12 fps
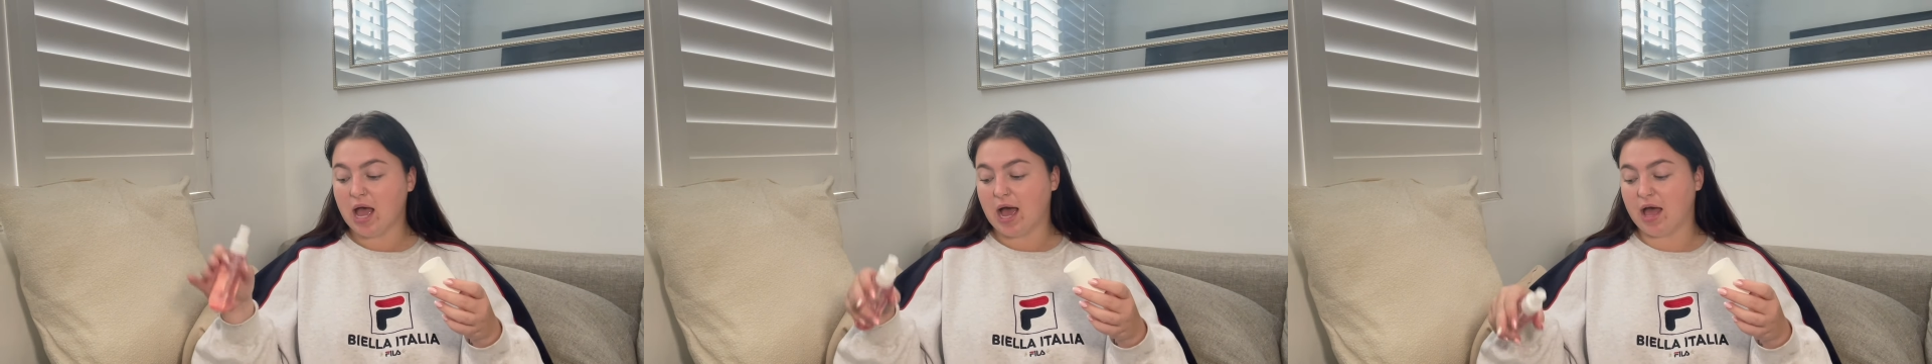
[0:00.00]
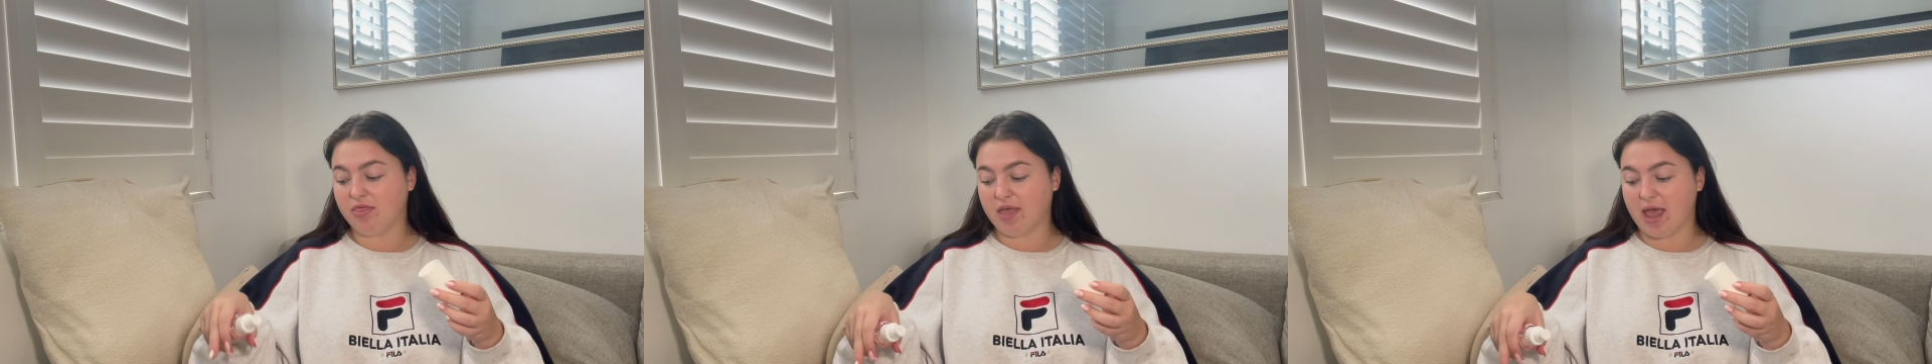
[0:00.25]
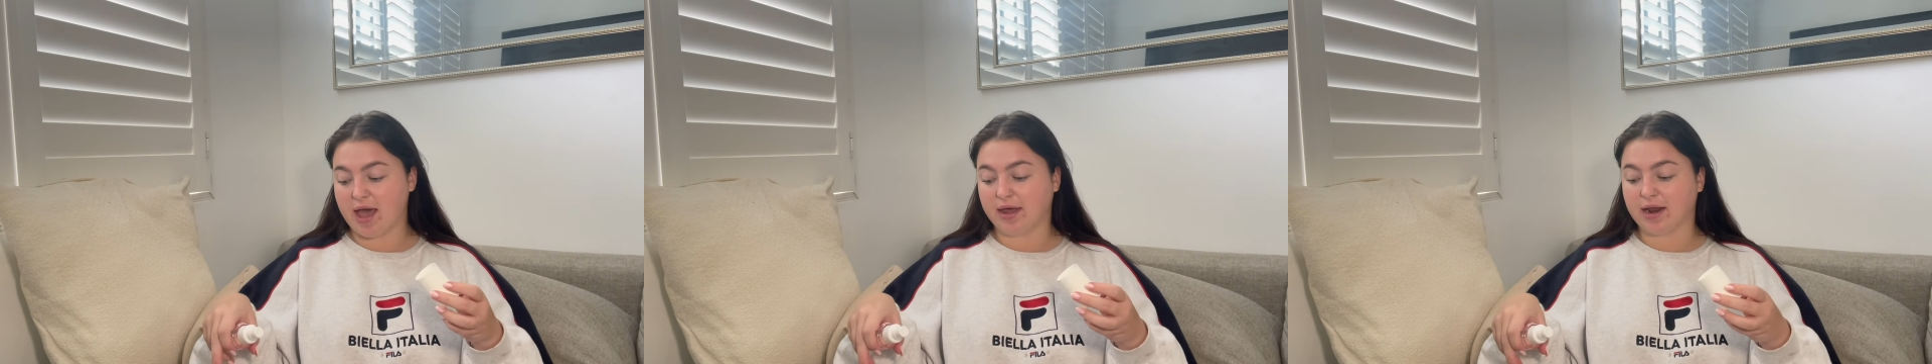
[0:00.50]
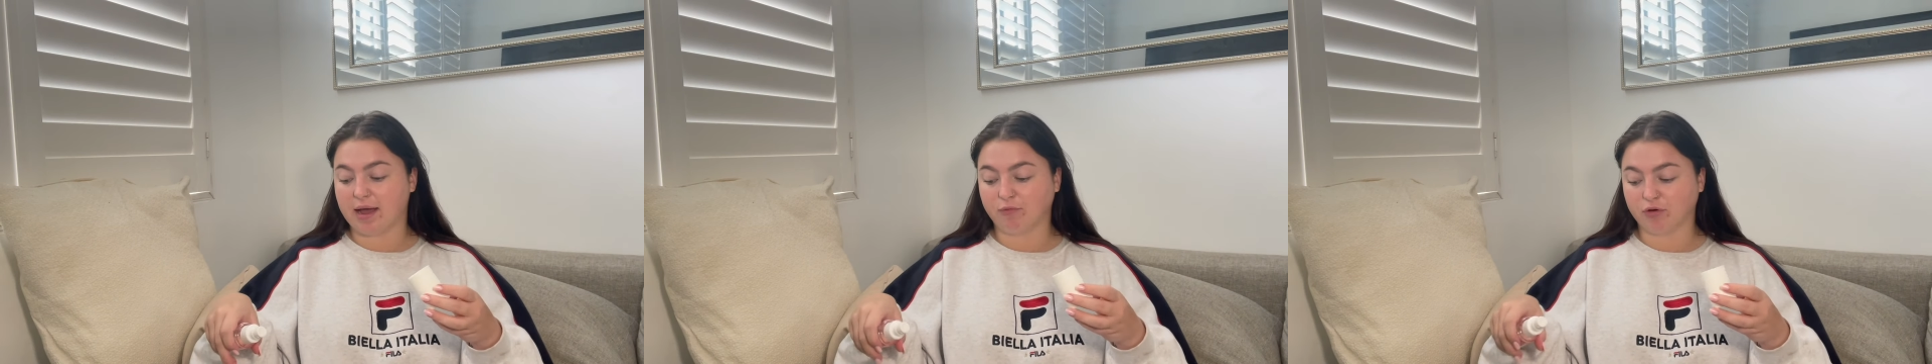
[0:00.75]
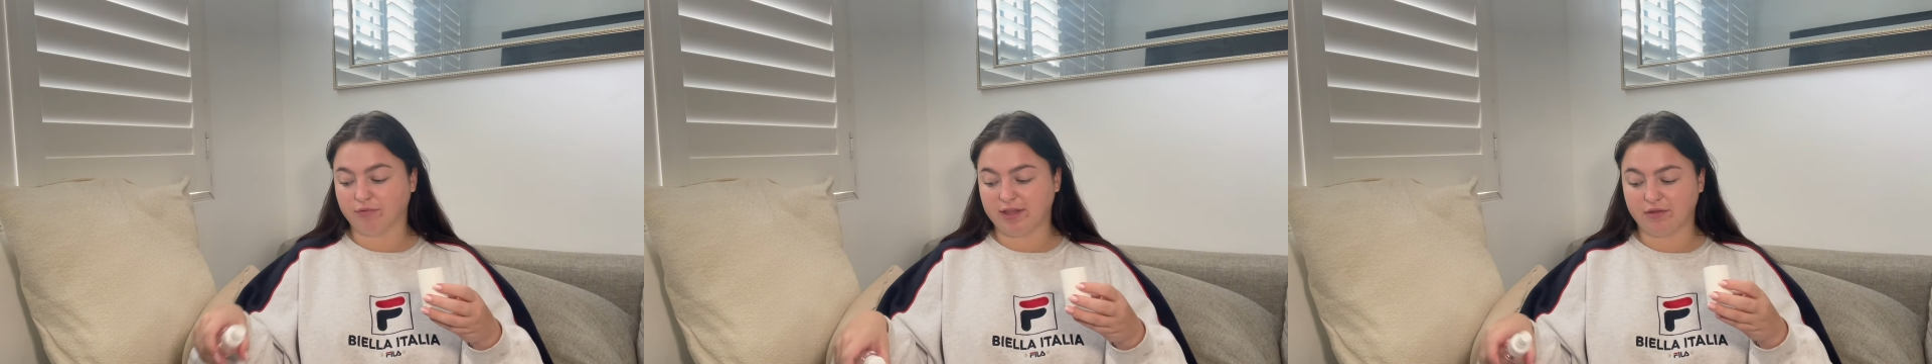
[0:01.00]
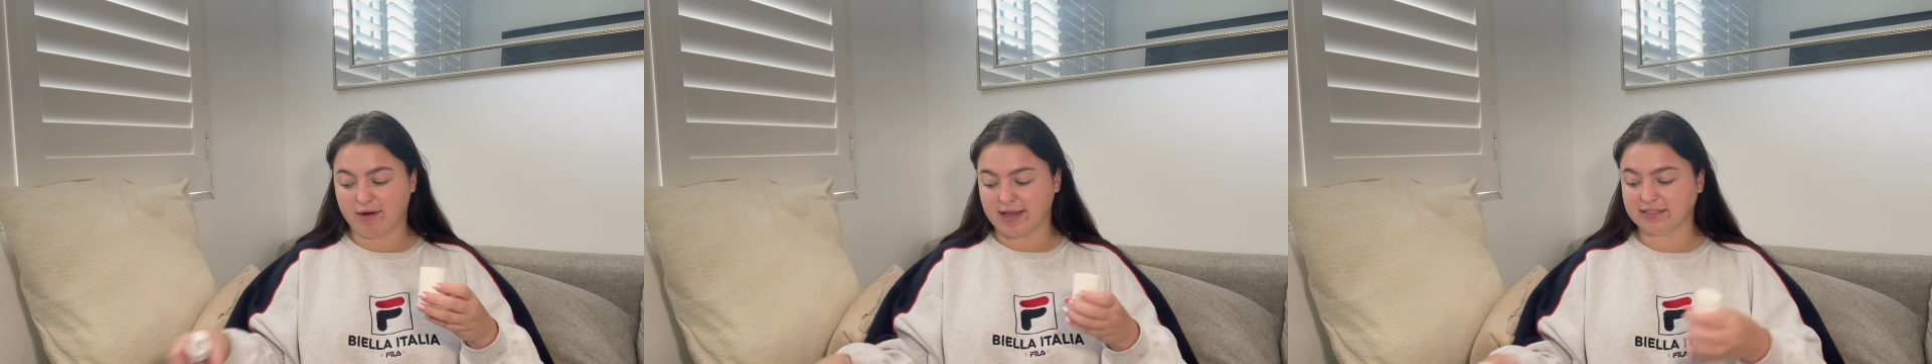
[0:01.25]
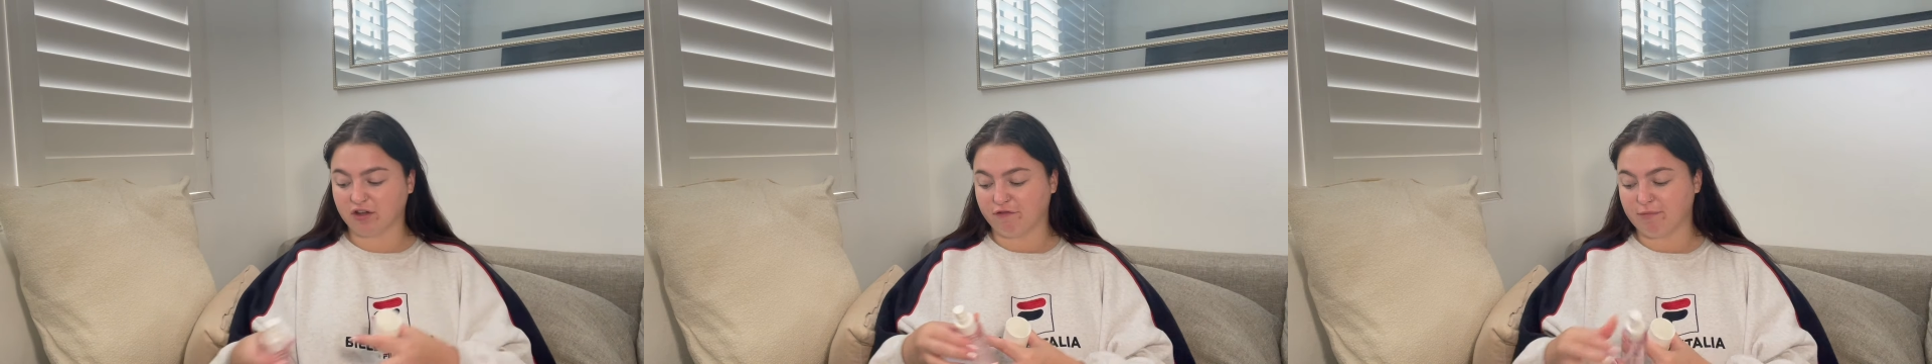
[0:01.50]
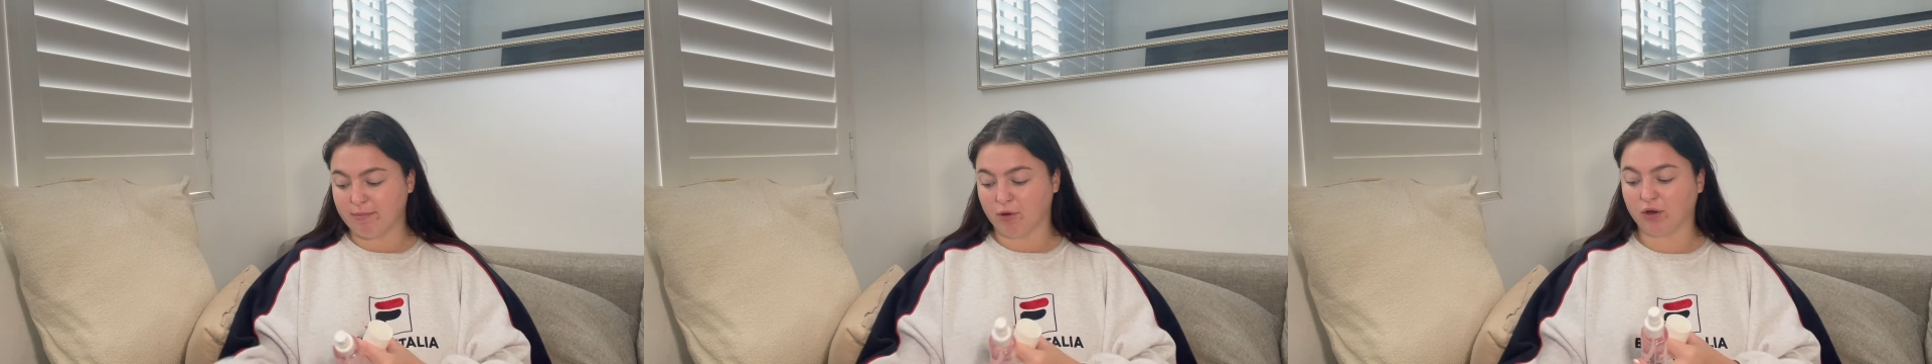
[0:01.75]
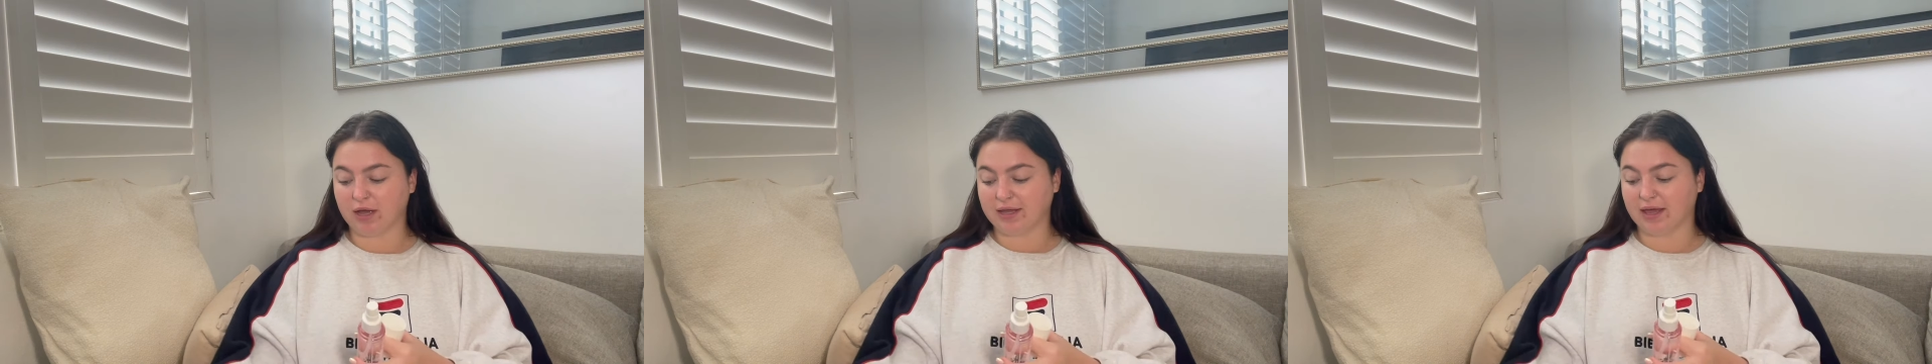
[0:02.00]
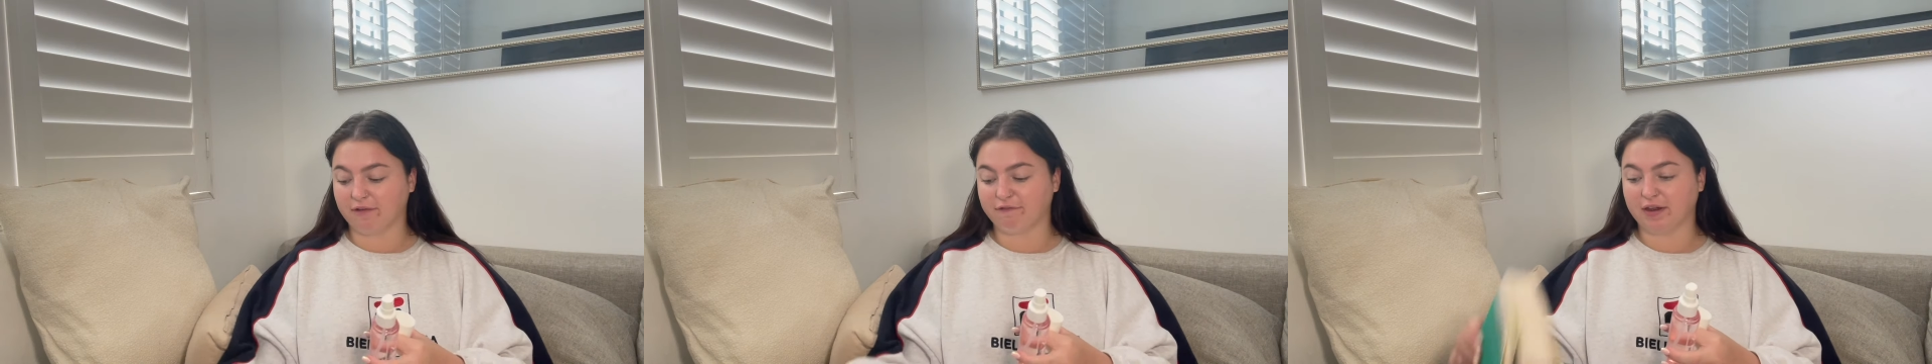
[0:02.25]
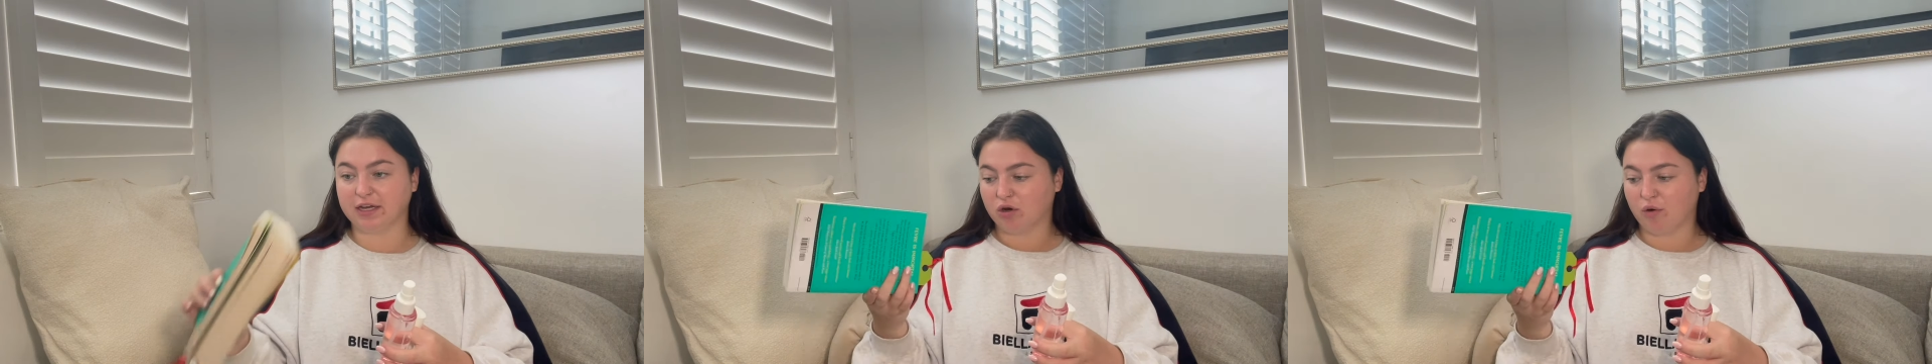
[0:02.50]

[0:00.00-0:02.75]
and then I'm going to read the rest of my book and get it finished.